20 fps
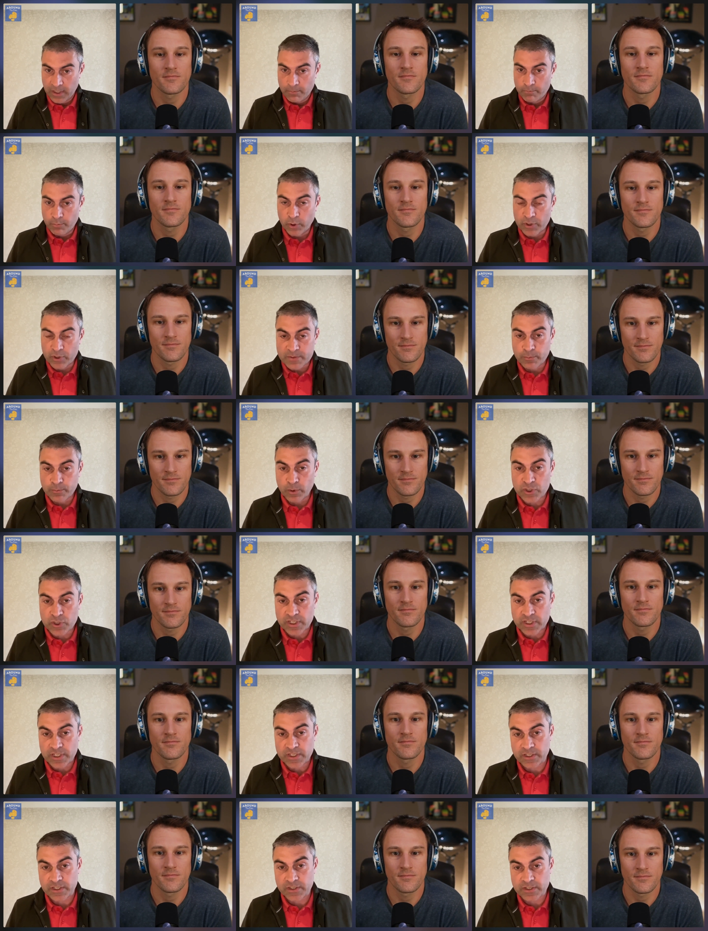Speaker 1: put as much
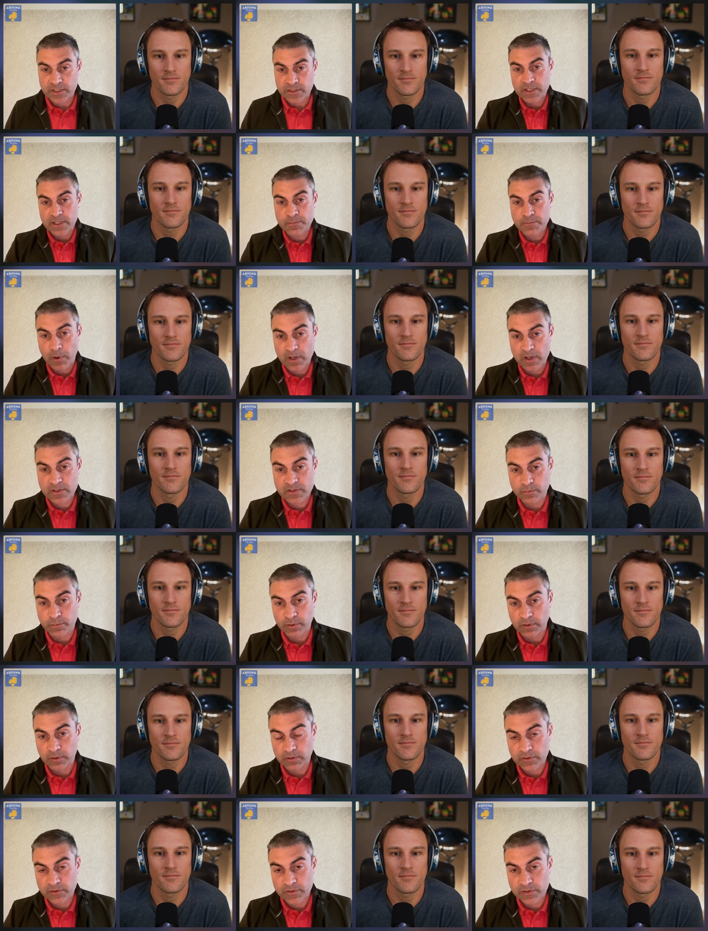distance as
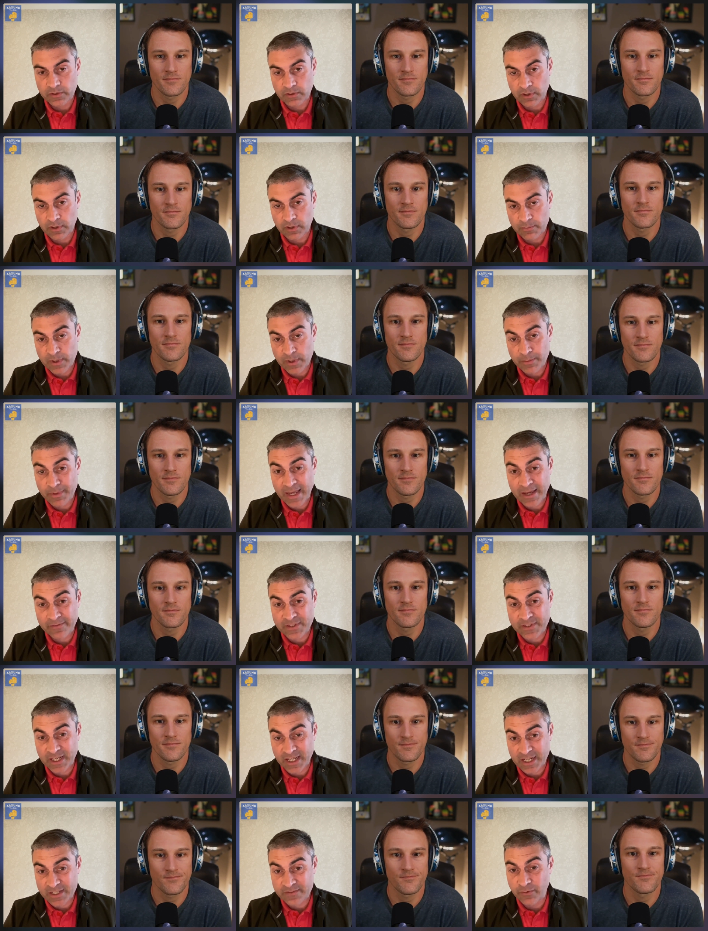possible. So maybe
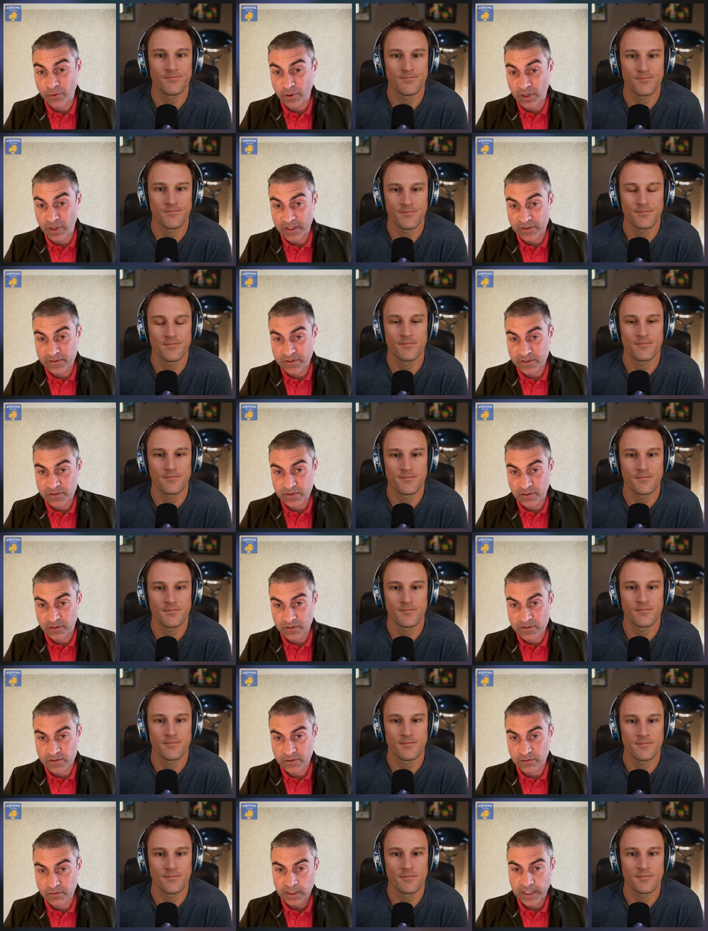FTX fallout is
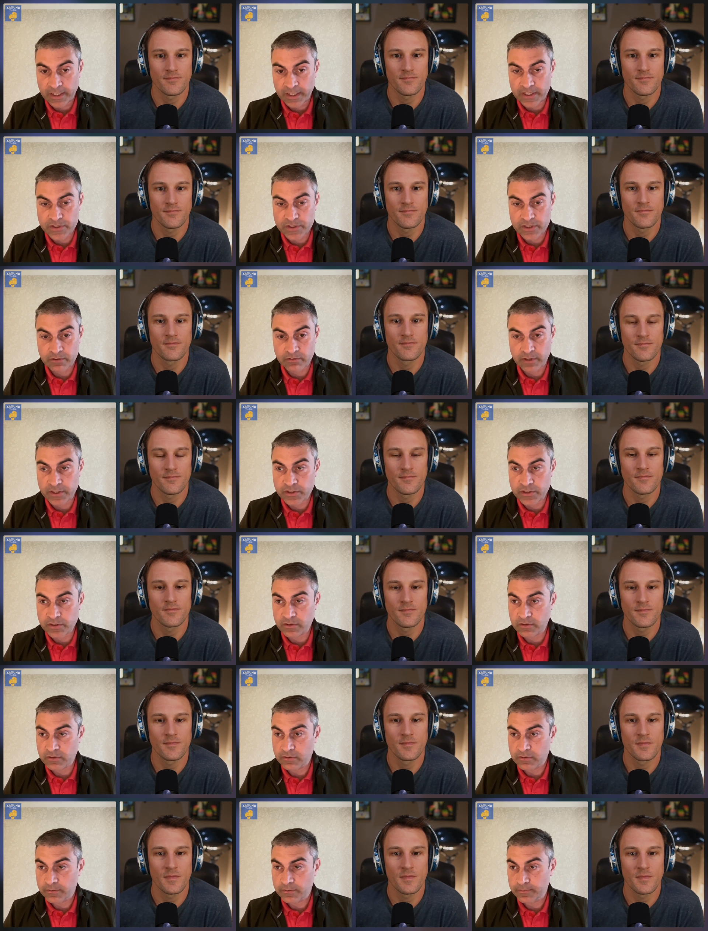also a
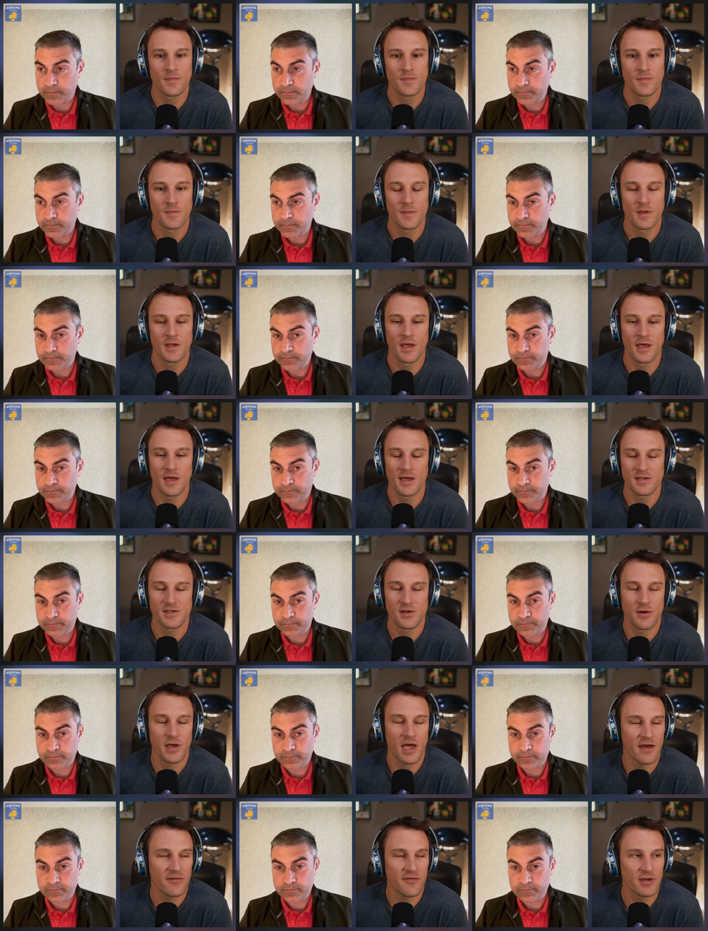consideration.
Speaker 2: Yeah. So
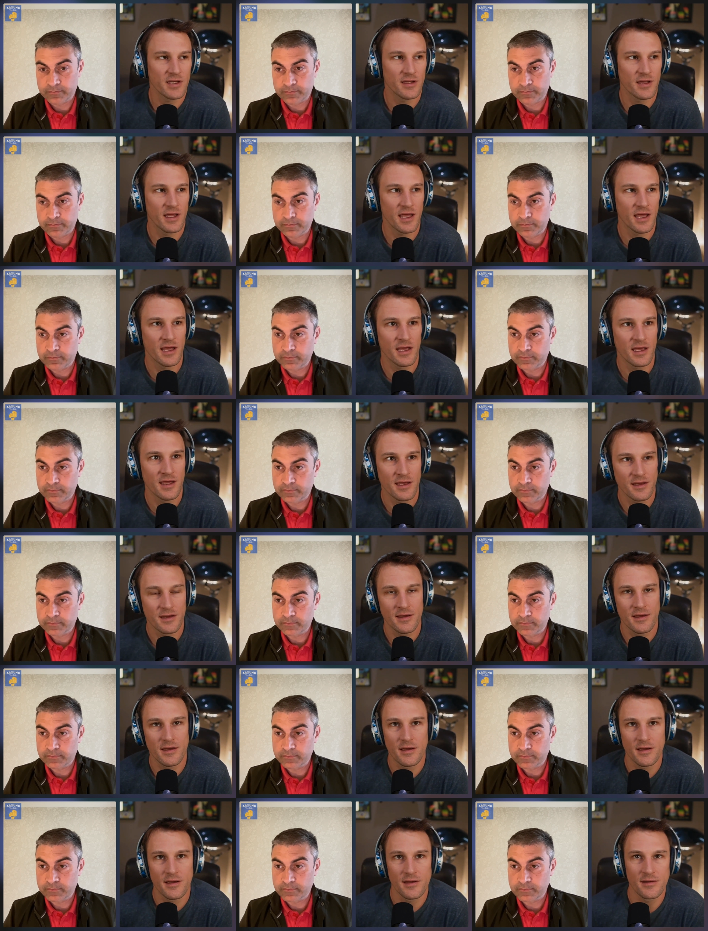having a
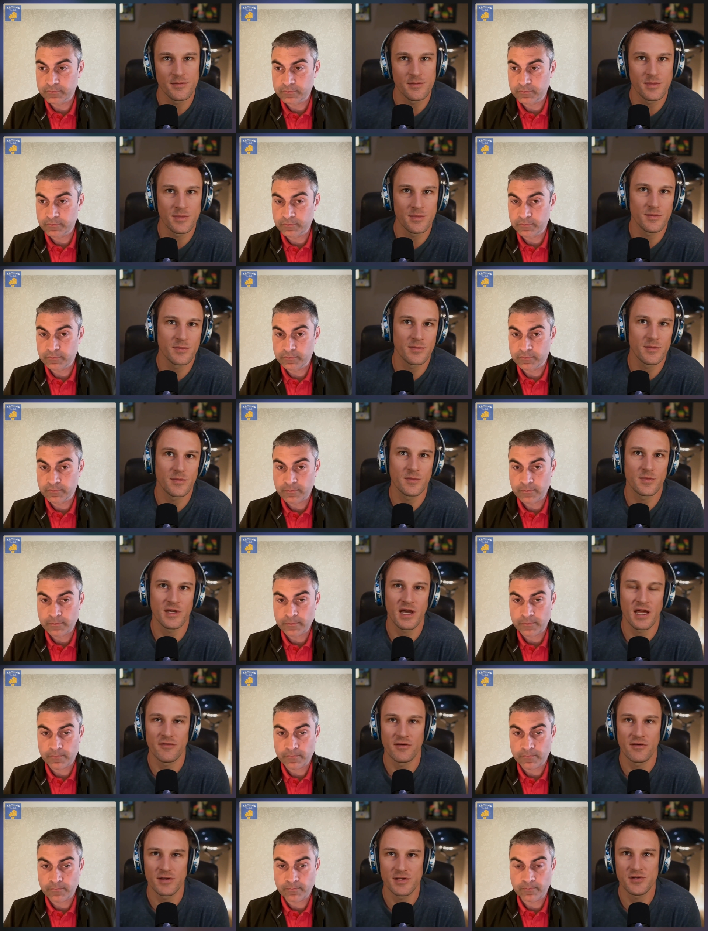uh, kind
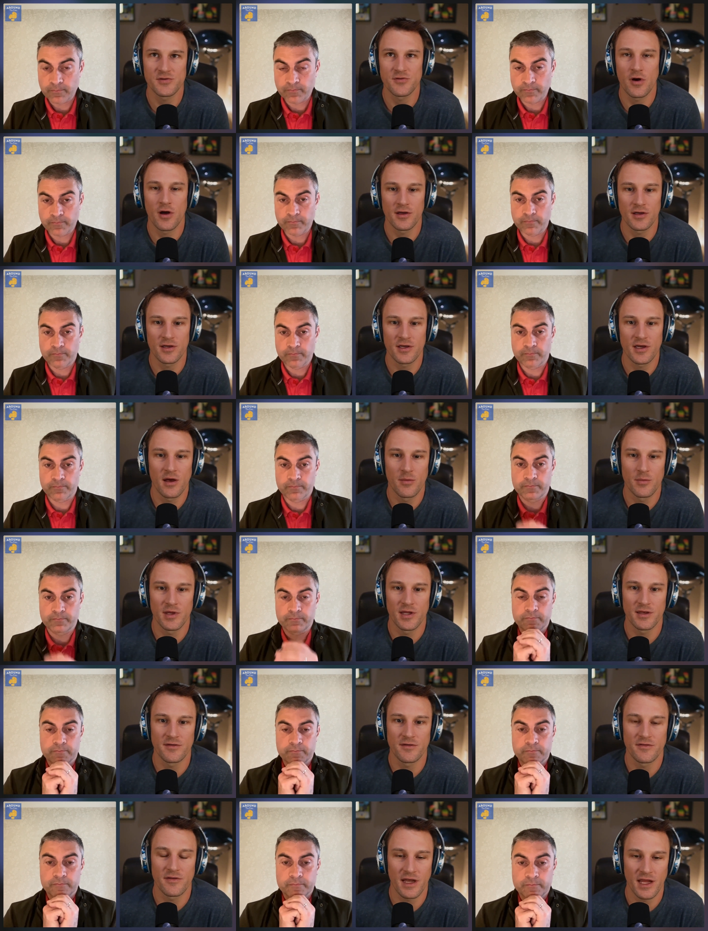of a strong
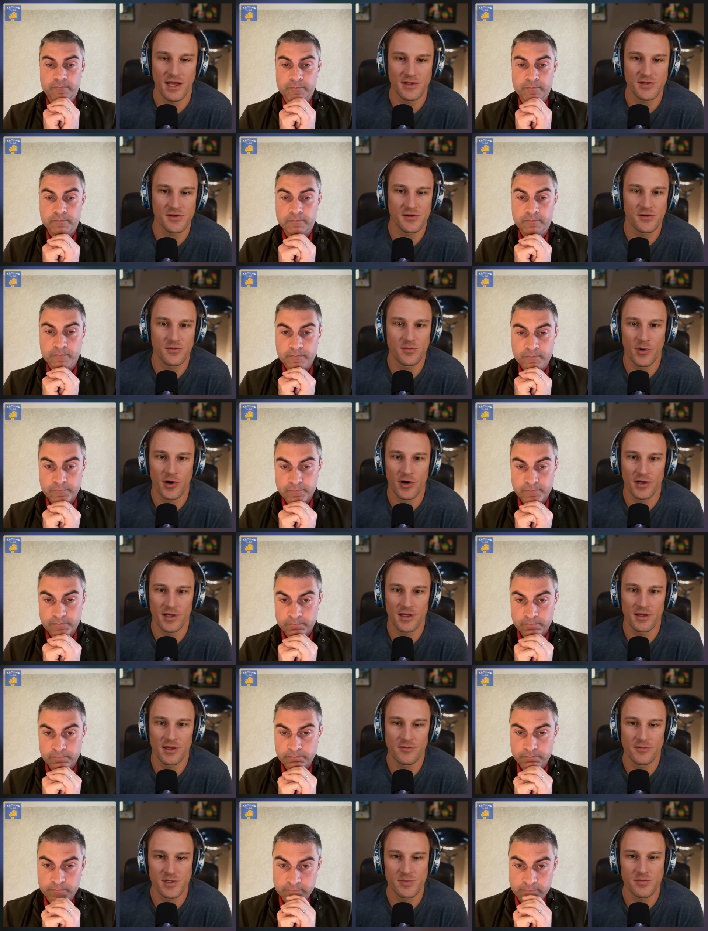incumbent financial market,
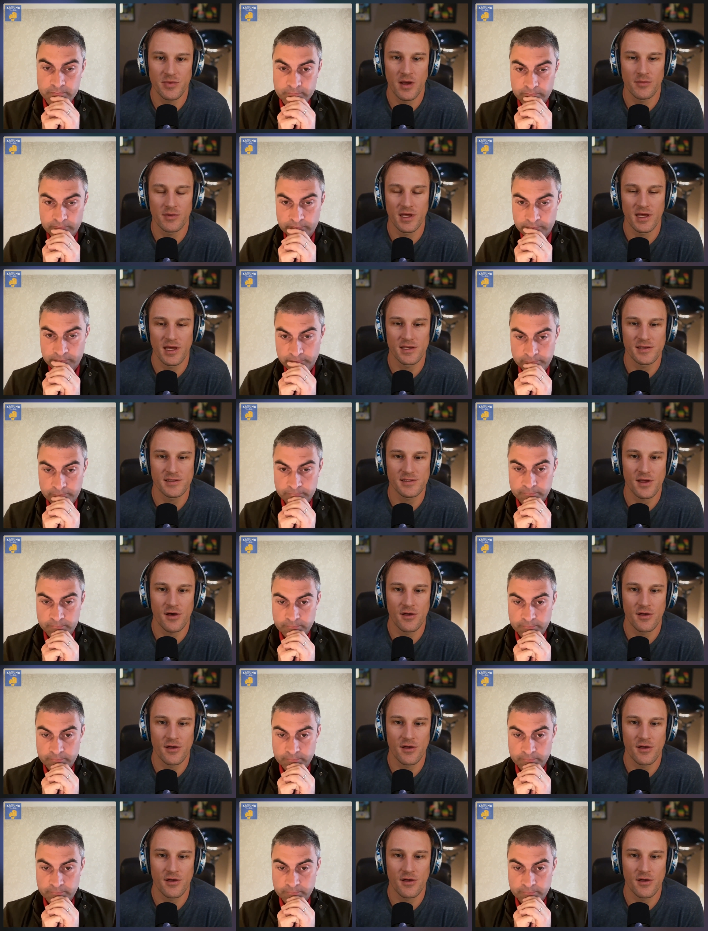which probably has all the